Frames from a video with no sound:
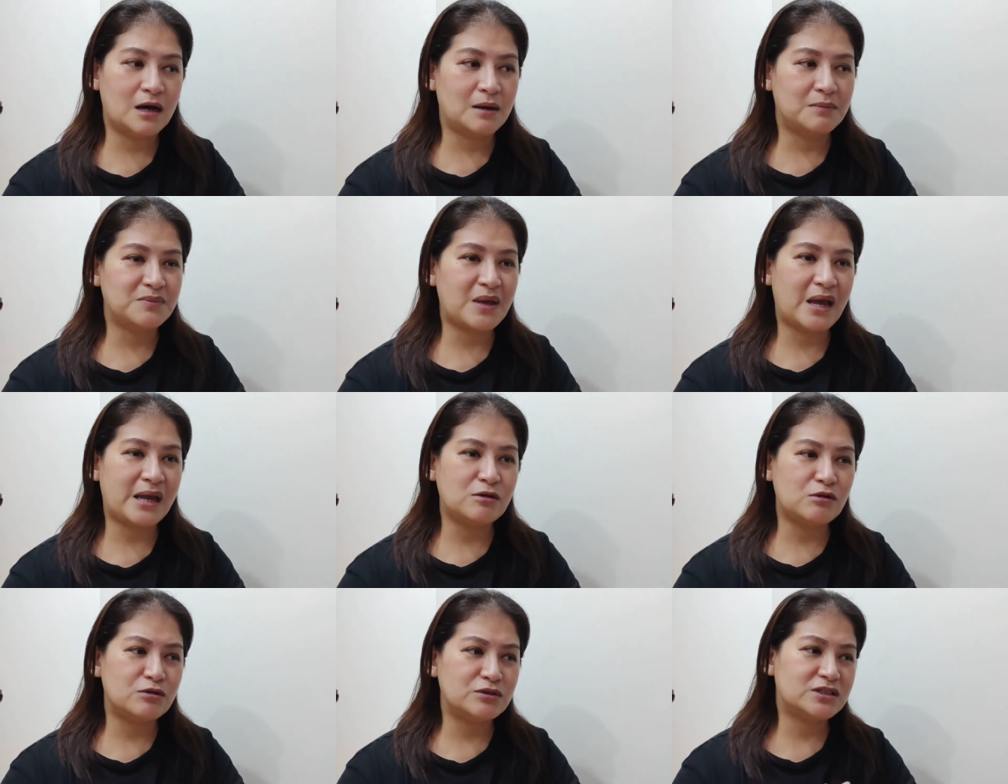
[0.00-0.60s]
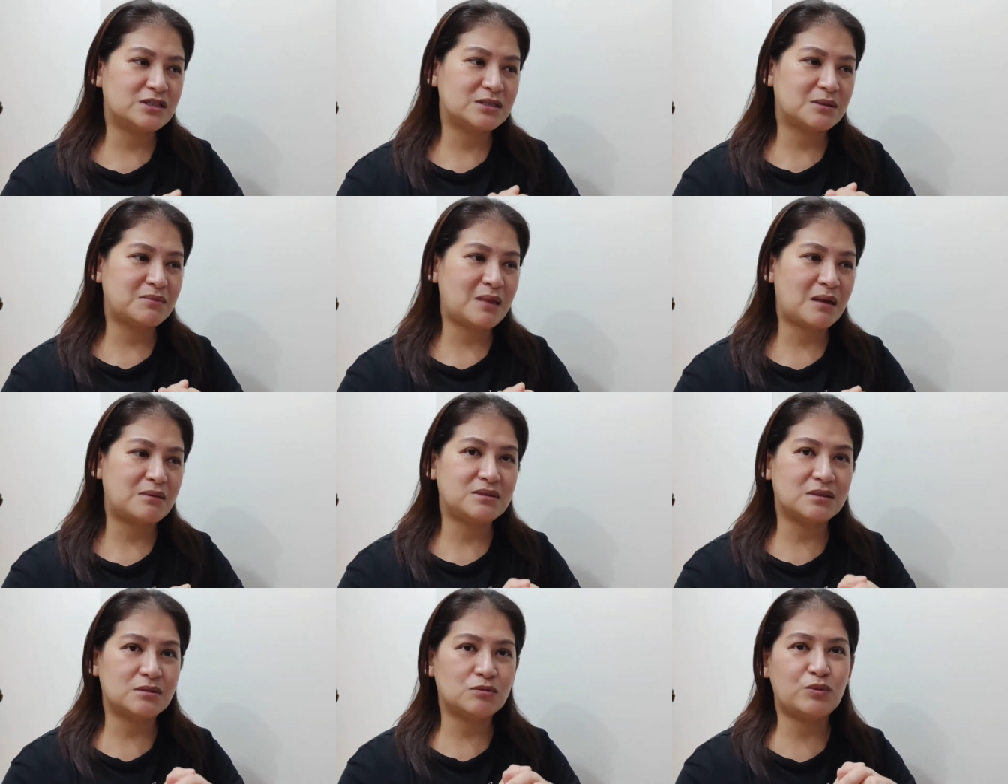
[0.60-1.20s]
Um, I know that
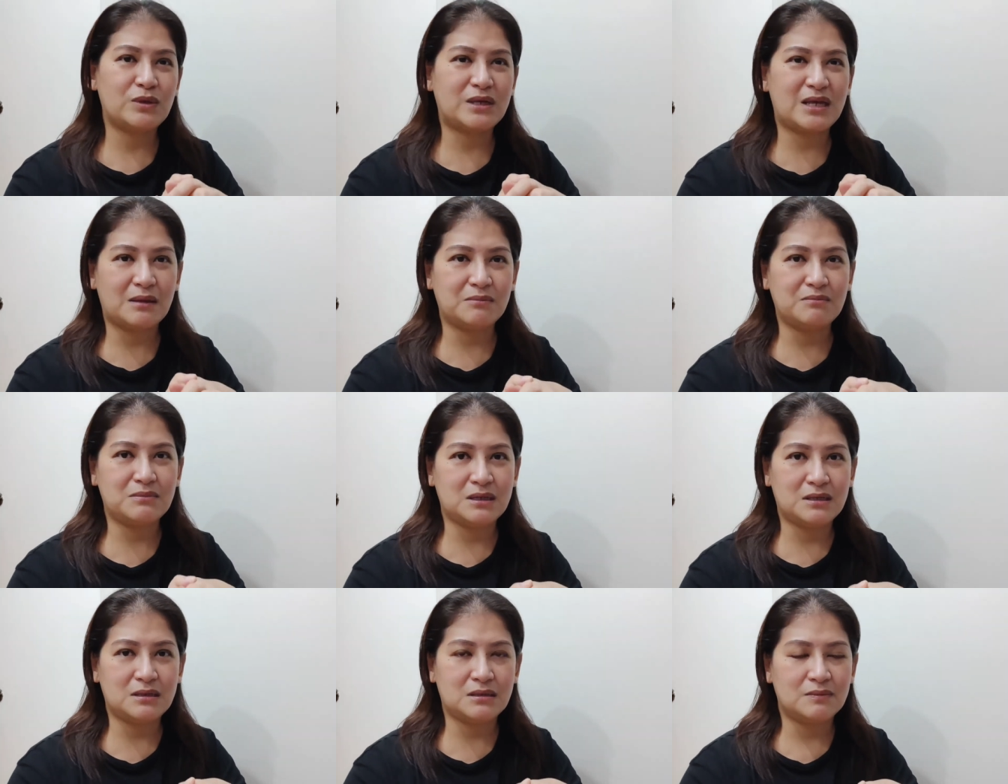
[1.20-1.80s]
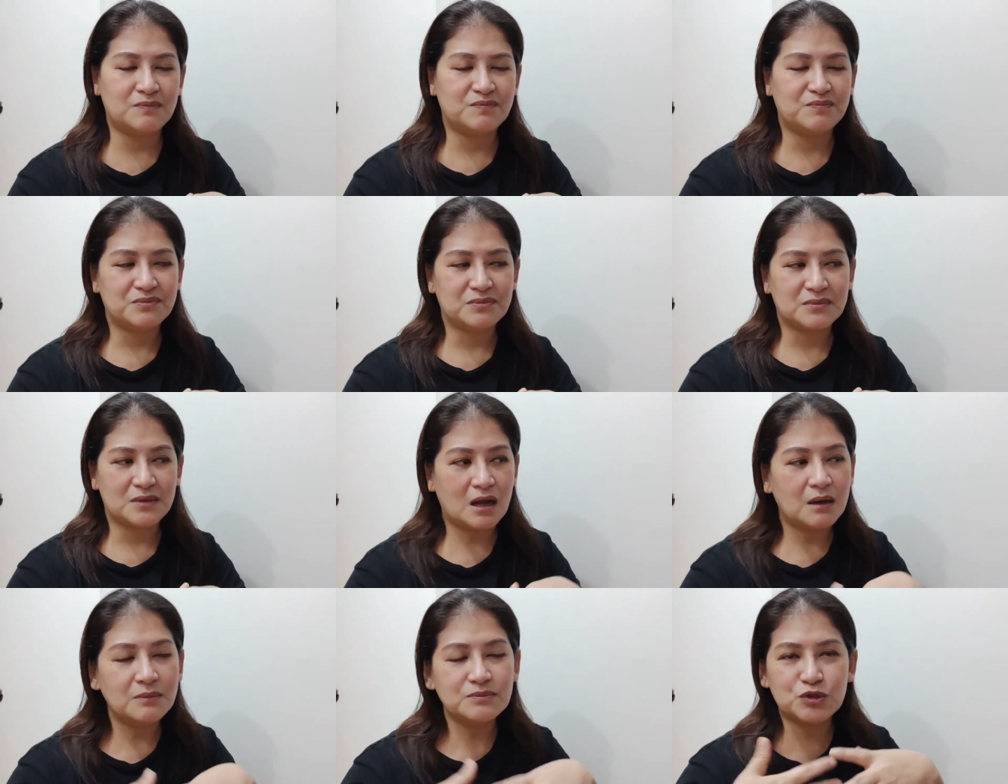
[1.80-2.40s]
sometimes we can
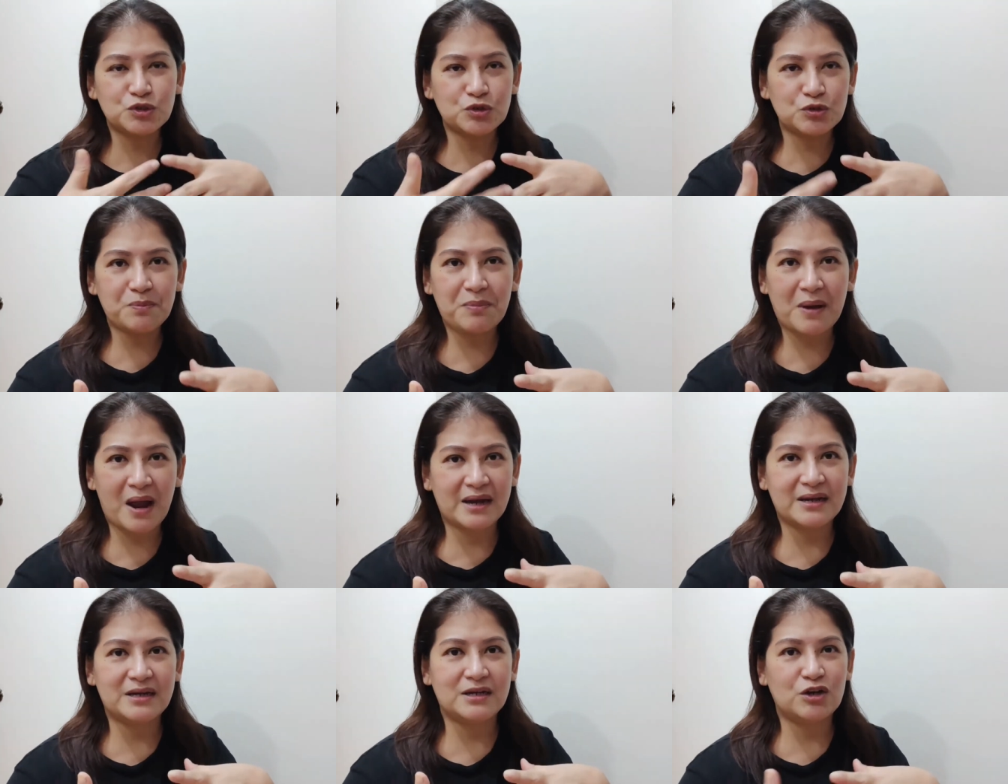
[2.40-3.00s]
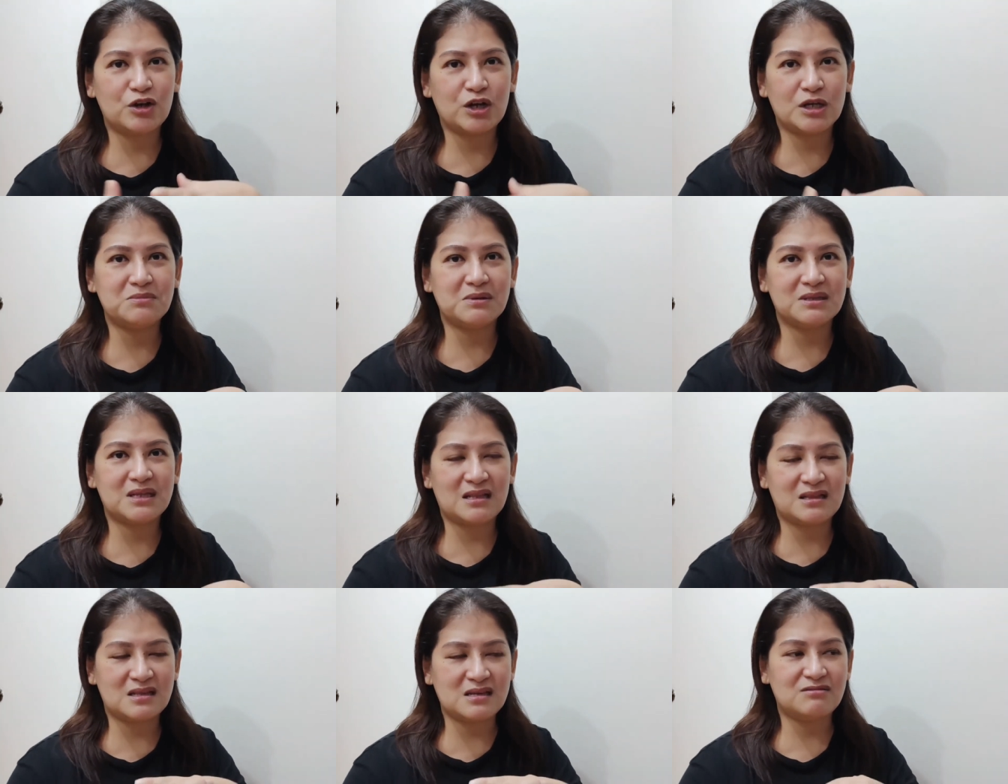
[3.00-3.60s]
become too paranoid,
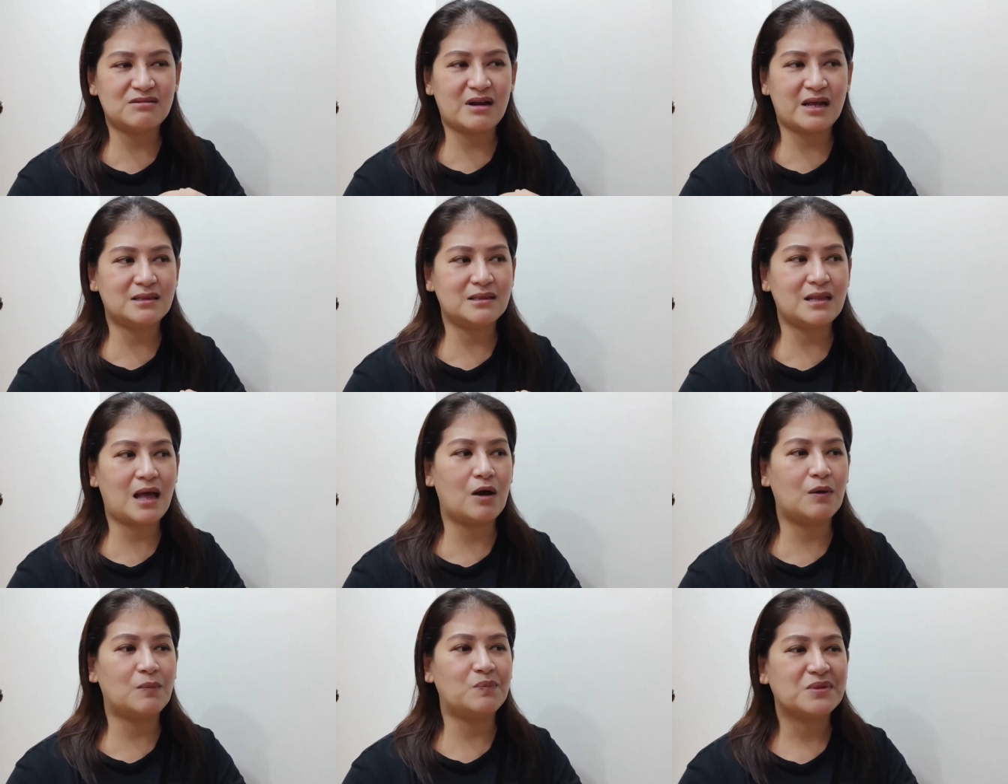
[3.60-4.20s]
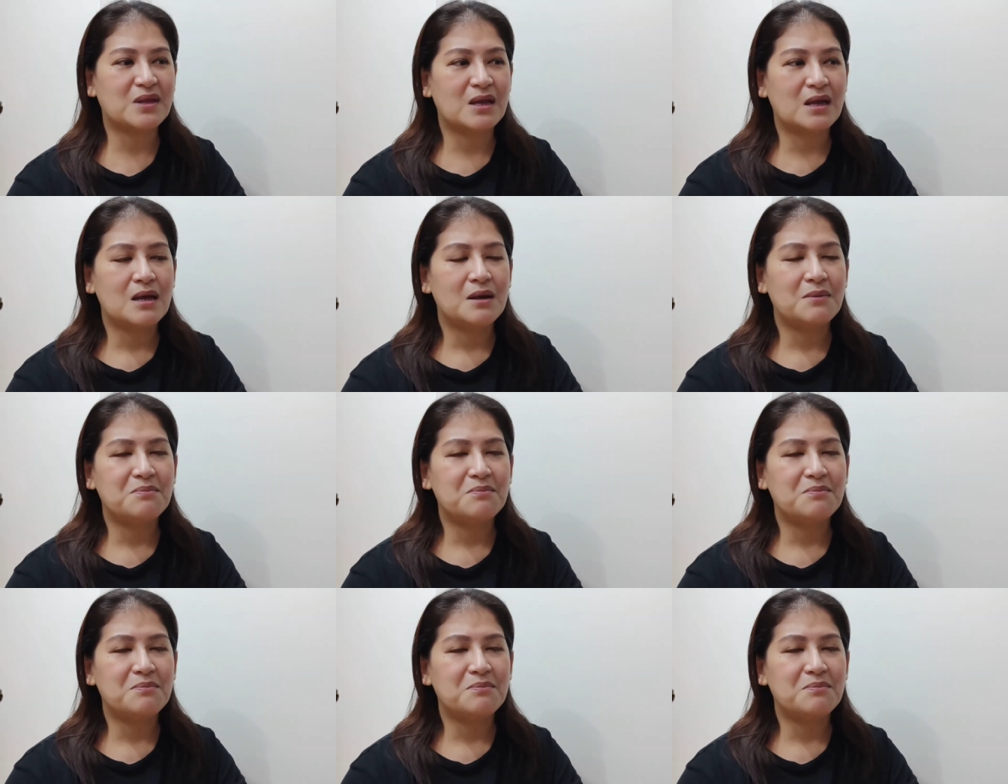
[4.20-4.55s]
but I think right now,